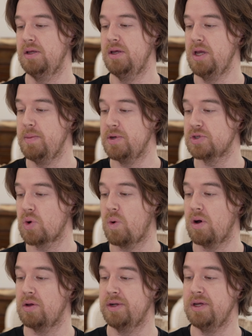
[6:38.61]
Image
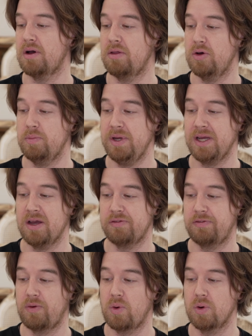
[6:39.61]
quality, although being
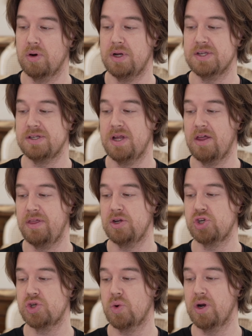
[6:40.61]
f4, is nothing
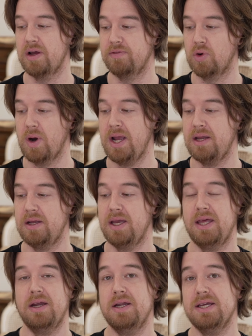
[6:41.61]
short of great,
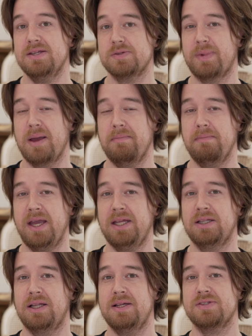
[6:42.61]
and it is my
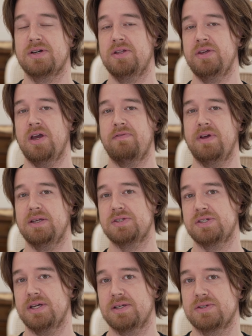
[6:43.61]
main lens on the
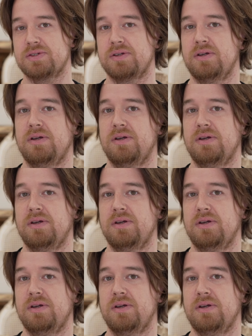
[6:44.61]
FX6.